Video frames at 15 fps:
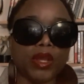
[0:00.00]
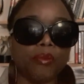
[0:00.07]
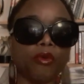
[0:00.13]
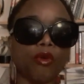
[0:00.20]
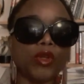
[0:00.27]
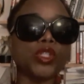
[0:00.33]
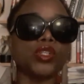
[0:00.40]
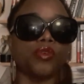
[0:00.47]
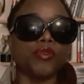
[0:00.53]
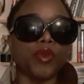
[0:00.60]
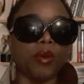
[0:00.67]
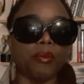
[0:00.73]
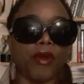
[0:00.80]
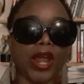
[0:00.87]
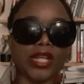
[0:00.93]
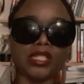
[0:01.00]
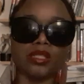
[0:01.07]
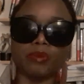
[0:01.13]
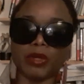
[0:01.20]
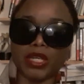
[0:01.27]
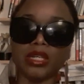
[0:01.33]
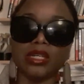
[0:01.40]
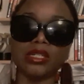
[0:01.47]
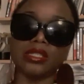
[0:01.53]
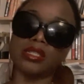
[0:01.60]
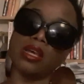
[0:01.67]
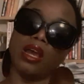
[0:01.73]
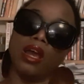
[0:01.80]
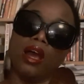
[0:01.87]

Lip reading: a portion of your breast because,